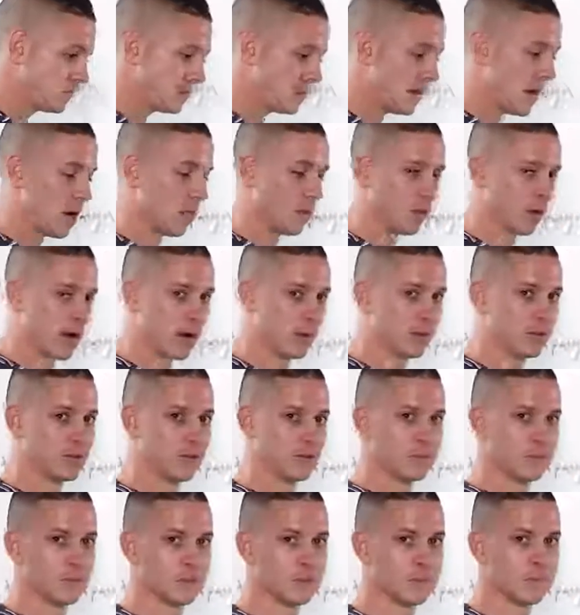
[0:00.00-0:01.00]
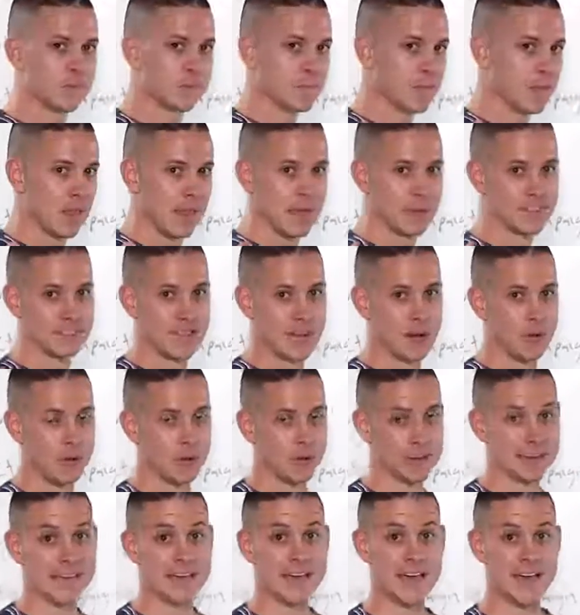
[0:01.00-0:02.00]
now what I would do is I
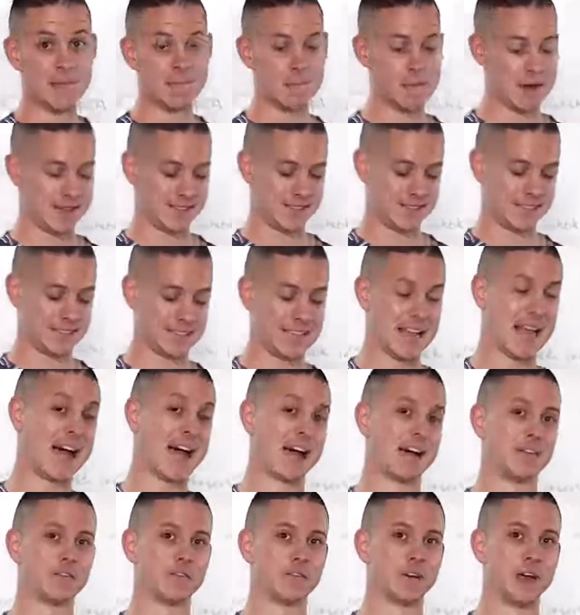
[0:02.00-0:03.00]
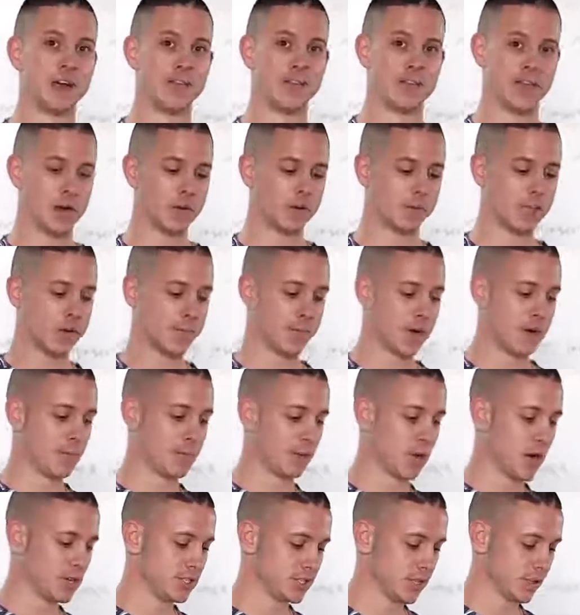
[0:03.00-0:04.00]
would get my staff, right? Like I would get my
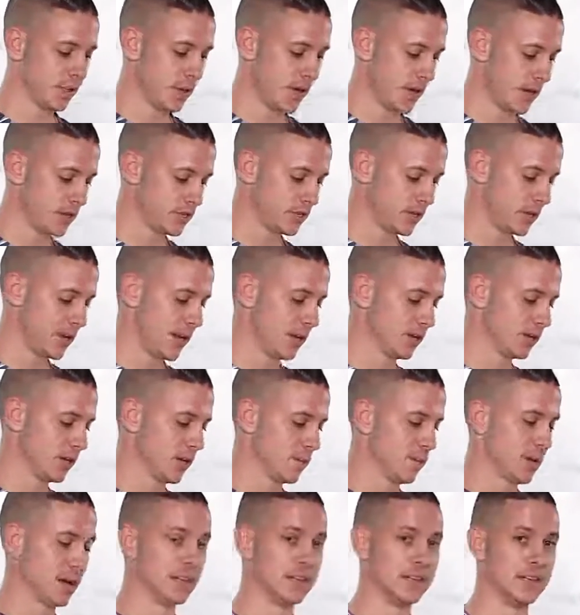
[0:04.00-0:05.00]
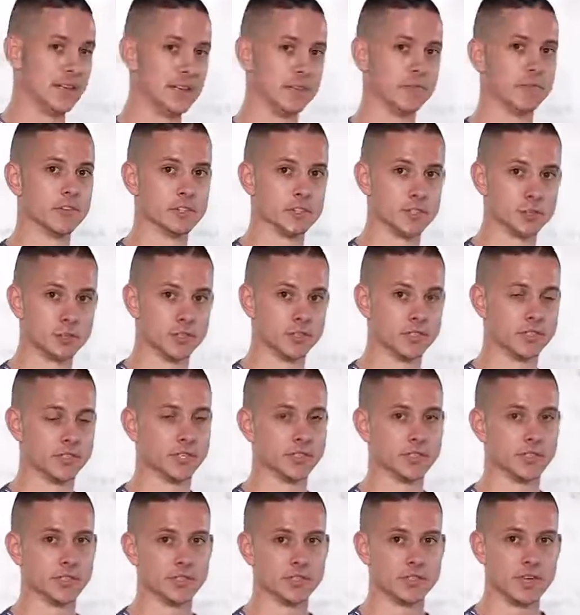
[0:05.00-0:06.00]
project manager, I would get my lead virtual
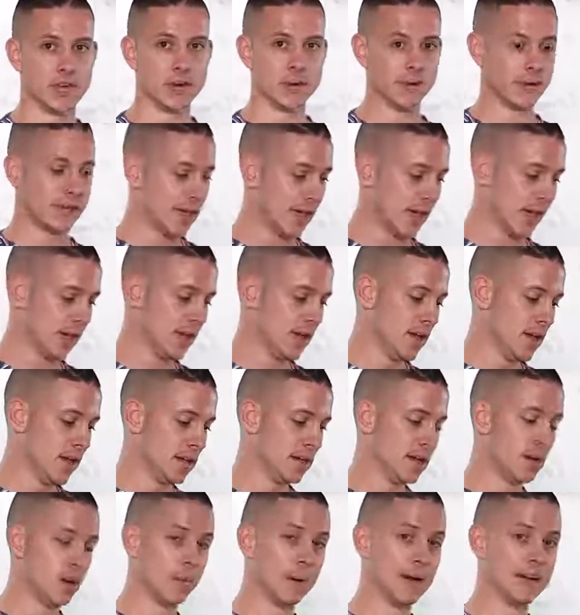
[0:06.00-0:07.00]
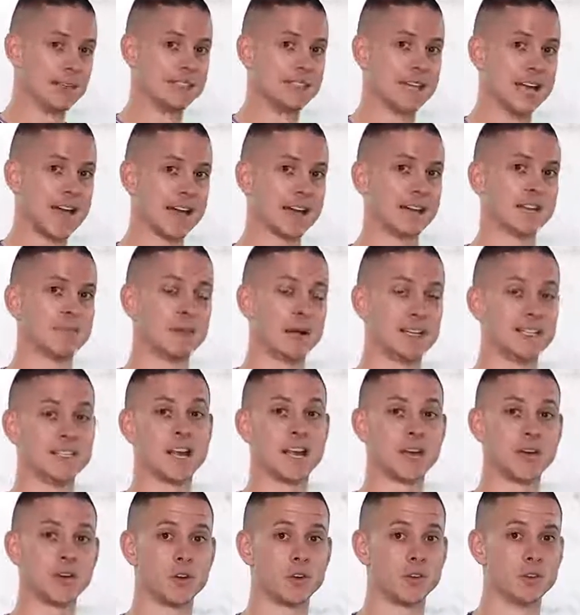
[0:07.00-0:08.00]
assistants, I would get, my
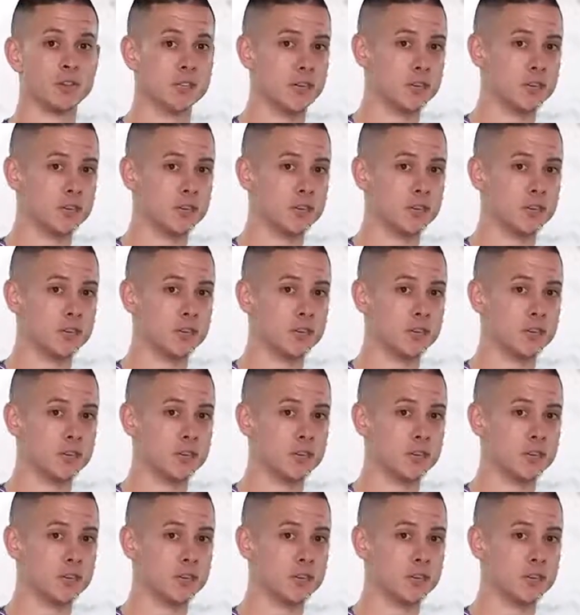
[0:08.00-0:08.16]
technical